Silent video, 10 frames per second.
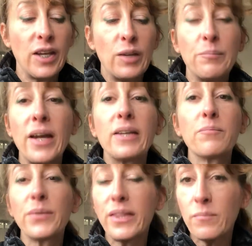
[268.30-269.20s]
But
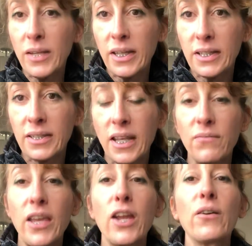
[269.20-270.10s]
bring them in a safe
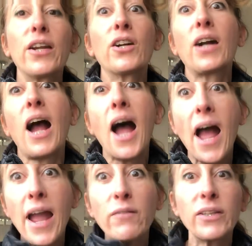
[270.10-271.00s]
carrier.
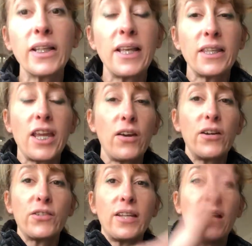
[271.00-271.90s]
I really like the
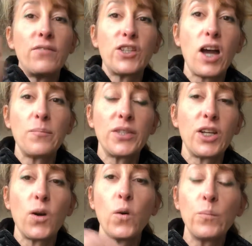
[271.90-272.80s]
carriers that have the tops
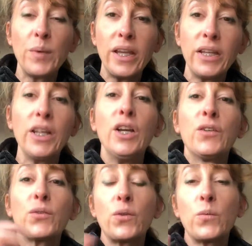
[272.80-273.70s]
that open.
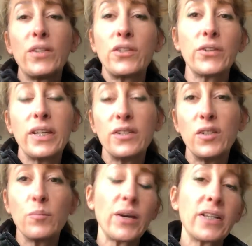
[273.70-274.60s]
So the ones that are easy
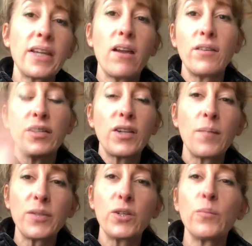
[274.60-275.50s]
to break down and the
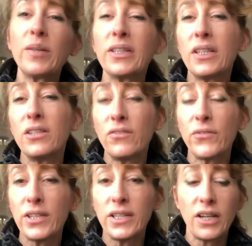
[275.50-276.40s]
tops that open, it's easier for
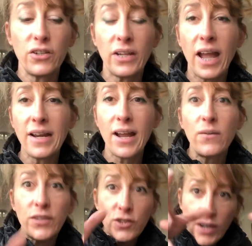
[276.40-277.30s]
us to get your cat
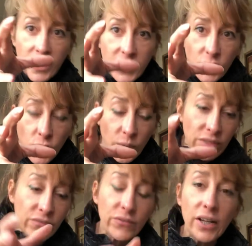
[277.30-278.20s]
out than trying to go in
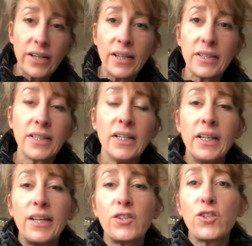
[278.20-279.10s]
the front and
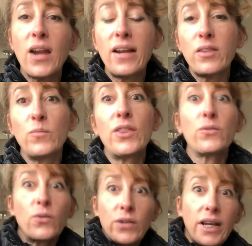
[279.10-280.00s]
extract them when
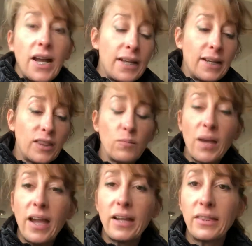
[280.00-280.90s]
they're already hiding in the
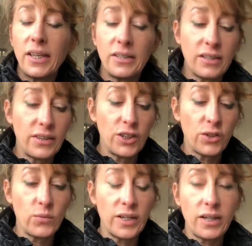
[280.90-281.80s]
back and they
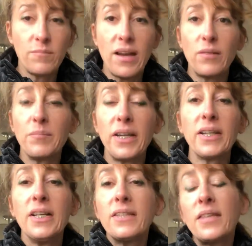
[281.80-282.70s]
don't want to come out. But
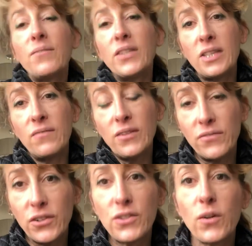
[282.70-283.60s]
safety first.